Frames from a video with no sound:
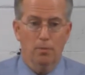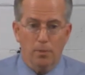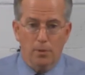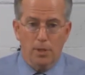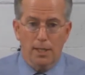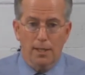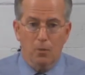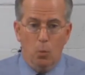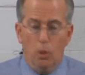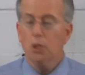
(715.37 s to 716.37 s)
the
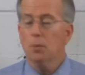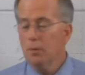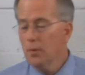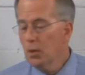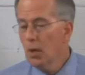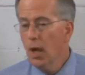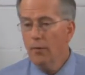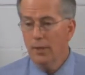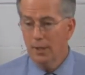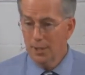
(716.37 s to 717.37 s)
worship of the new
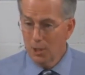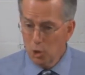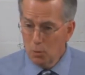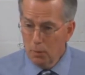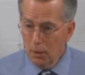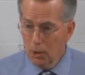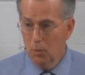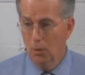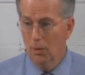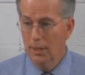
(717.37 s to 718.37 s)
covenant is
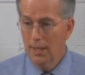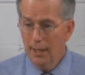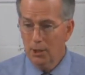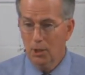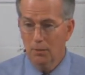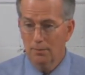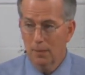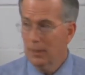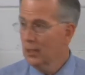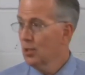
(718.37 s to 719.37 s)
spiritual in nature. I
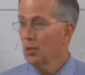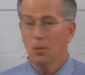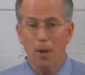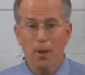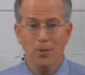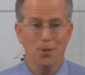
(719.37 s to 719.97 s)
mean, just look around you.